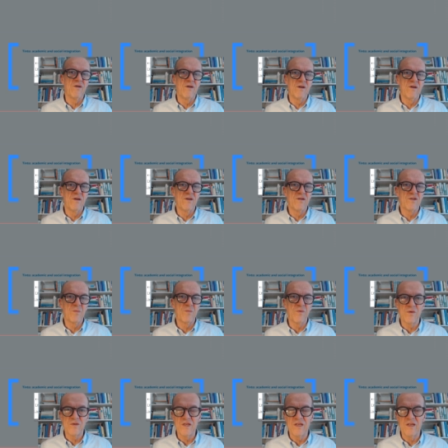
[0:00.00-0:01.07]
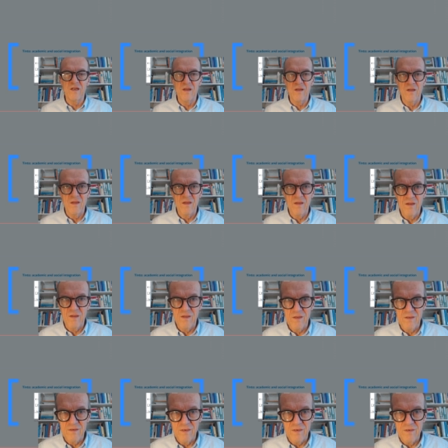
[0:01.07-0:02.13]
supporting
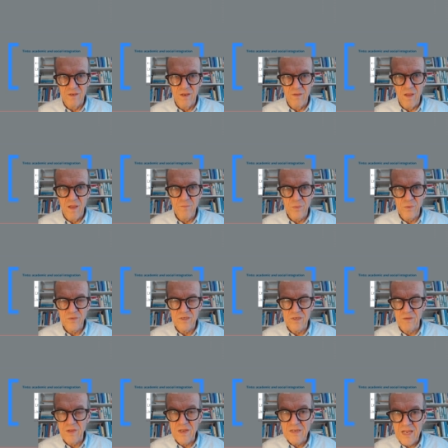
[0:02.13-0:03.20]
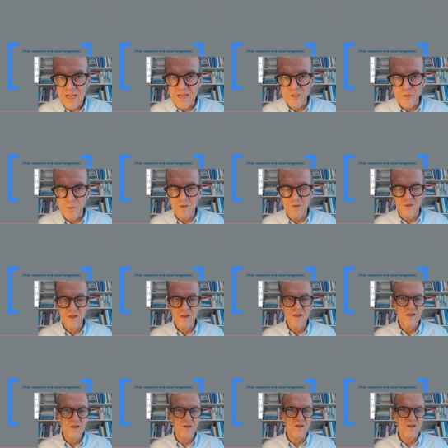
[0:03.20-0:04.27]
a positive engagement
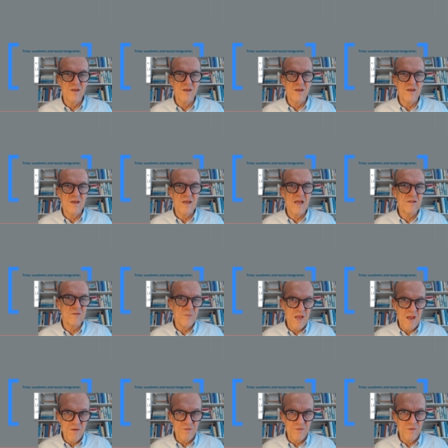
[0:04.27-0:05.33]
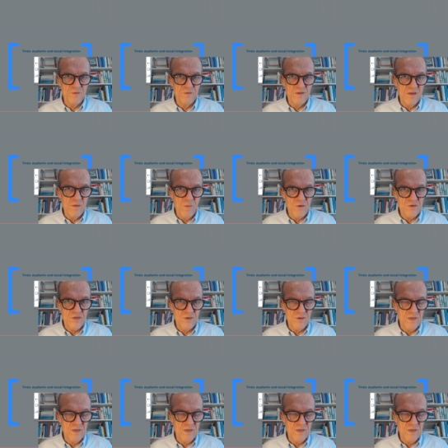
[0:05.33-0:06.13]
at the behavioral, the emotional, and